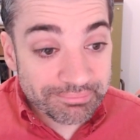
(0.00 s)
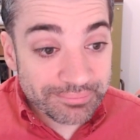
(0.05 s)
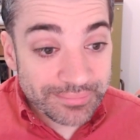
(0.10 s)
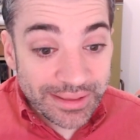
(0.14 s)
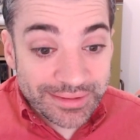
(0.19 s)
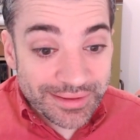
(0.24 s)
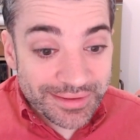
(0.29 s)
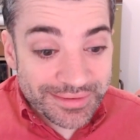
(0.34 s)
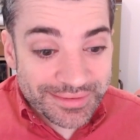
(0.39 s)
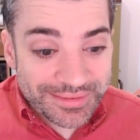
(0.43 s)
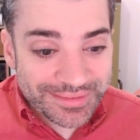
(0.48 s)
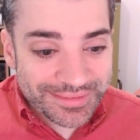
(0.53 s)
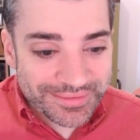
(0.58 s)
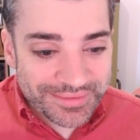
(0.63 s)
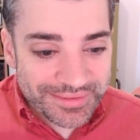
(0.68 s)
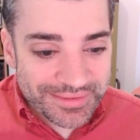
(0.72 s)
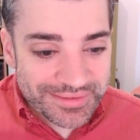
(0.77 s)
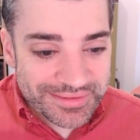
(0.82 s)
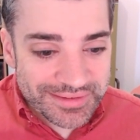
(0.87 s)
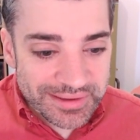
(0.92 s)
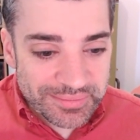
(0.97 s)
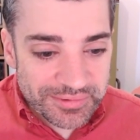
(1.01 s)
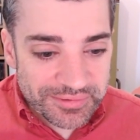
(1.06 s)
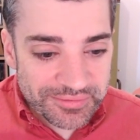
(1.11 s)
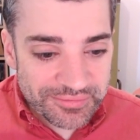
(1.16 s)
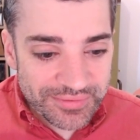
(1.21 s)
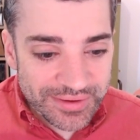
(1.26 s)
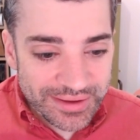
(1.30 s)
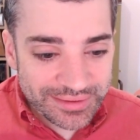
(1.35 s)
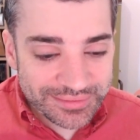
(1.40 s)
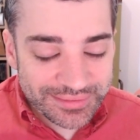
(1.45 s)
It doesn't seem to
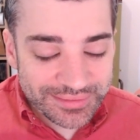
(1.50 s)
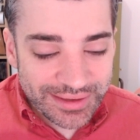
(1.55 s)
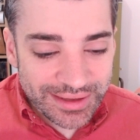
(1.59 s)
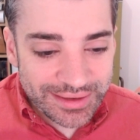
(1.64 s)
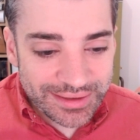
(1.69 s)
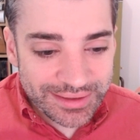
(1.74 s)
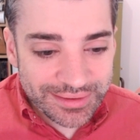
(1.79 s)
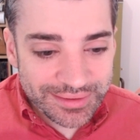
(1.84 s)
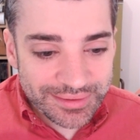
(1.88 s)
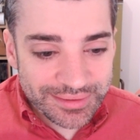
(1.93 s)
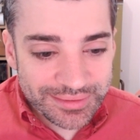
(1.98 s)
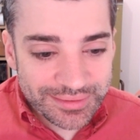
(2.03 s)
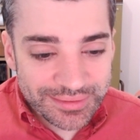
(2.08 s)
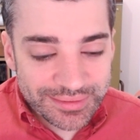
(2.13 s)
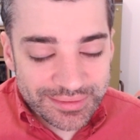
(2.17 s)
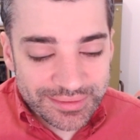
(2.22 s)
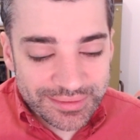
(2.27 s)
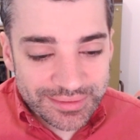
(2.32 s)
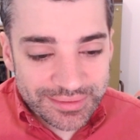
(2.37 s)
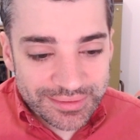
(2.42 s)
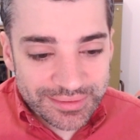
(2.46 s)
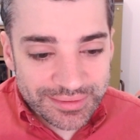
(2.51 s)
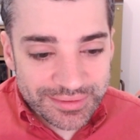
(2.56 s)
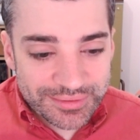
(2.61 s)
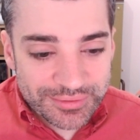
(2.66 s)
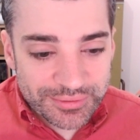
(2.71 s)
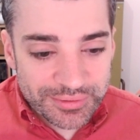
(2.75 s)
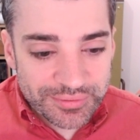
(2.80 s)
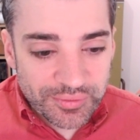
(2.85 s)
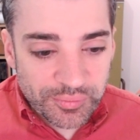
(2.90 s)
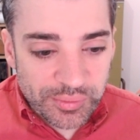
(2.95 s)
fit any
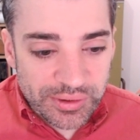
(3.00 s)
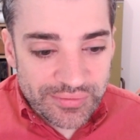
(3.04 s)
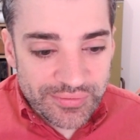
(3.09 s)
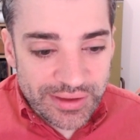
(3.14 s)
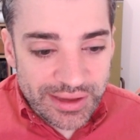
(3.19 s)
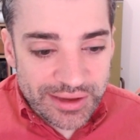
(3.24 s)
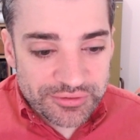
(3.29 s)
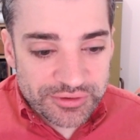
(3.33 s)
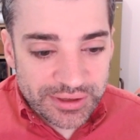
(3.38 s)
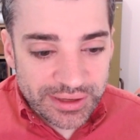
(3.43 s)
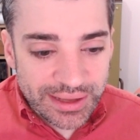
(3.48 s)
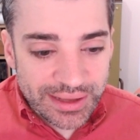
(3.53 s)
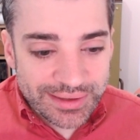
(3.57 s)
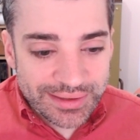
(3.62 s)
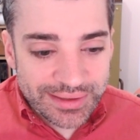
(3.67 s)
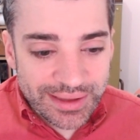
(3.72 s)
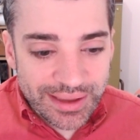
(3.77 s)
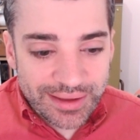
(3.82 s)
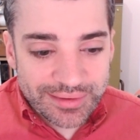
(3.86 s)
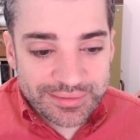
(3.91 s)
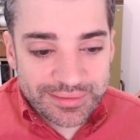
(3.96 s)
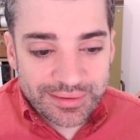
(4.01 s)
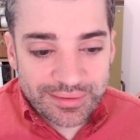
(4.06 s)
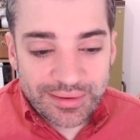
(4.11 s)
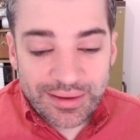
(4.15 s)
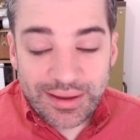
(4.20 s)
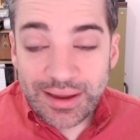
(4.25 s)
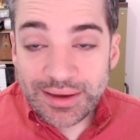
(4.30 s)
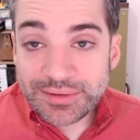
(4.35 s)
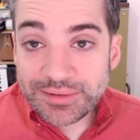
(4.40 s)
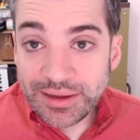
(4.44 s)
sort of abbreviation. And yet
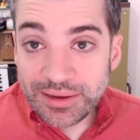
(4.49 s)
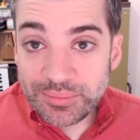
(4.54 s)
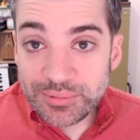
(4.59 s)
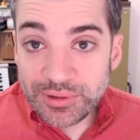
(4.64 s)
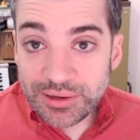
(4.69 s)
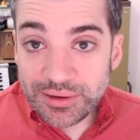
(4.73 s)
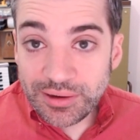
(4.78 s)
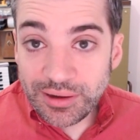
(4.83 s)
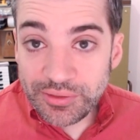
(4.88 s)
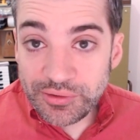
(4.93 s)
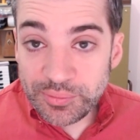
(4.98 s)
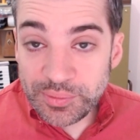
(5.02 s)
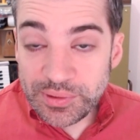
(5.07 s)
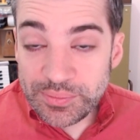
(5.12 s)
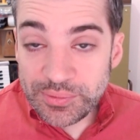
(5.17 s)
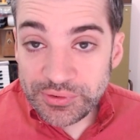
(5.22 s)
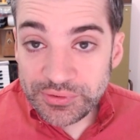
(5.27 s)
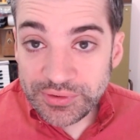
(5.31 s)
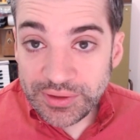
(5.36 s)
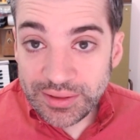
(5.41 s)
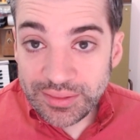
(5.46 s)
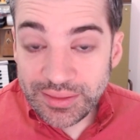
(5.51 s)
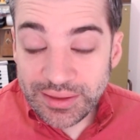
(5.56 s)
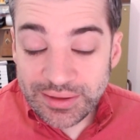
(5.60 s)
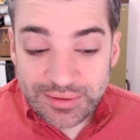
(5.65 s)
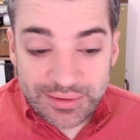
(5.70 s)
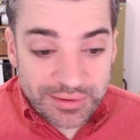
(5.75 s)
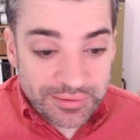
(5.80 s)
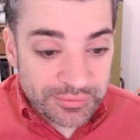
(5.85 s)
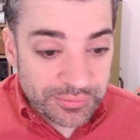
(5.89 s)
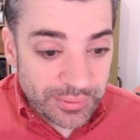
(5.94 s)
I typed it. Other people said they
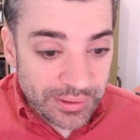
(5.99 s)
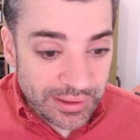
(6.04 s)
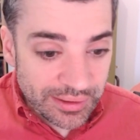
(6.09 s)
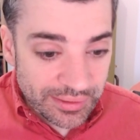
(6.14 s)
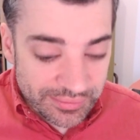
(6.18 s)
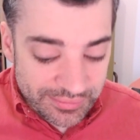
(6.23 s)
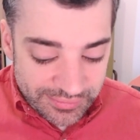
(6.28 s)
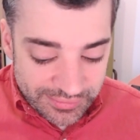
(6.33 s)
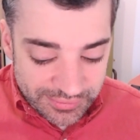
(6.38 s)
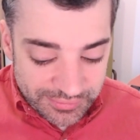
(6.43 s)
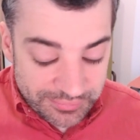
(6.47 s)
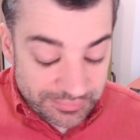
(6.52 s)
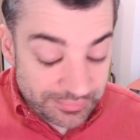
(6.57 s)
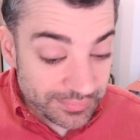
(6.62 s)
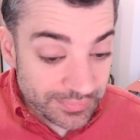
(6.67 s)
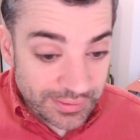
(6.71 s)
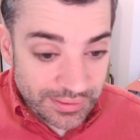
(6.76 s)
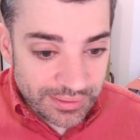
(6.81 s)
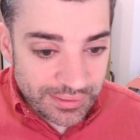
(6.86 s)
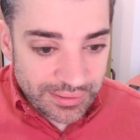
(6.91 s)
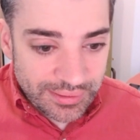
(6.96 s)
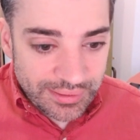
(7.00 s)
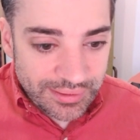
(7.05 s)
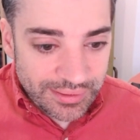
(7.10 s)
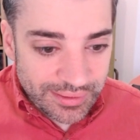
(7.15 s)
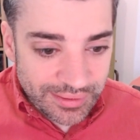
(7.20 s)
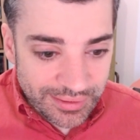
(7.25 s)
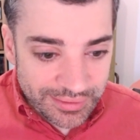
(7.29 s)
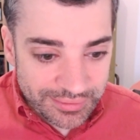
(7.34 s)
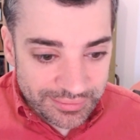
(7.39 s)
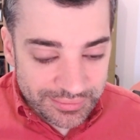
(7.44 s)
did as well. So
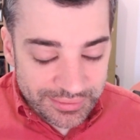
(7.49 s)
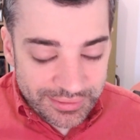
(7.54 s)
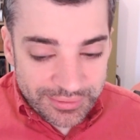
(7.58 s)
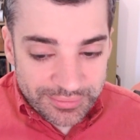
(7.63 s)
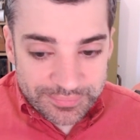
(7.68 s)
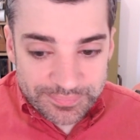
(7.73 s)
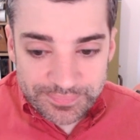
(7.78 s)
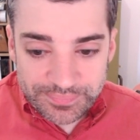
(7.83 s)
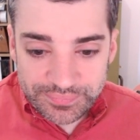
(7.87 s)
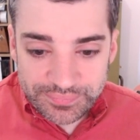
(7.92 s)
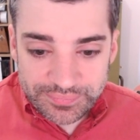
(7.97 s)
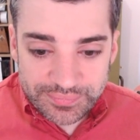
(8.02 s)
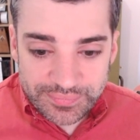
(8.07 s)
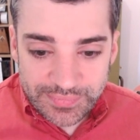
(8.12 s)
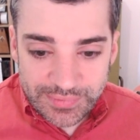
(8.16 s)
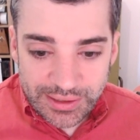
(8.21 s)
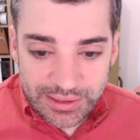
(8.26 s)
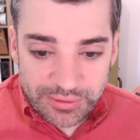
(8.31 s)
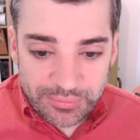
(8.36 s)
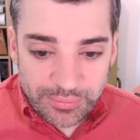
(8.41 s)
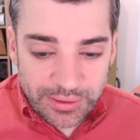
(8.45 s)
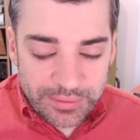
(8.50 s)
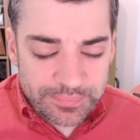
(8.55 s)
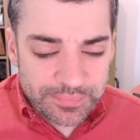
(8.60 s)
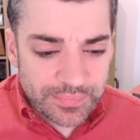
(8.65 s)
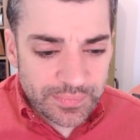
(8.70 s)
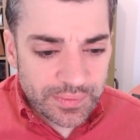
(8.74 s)
I don't know. Anyway,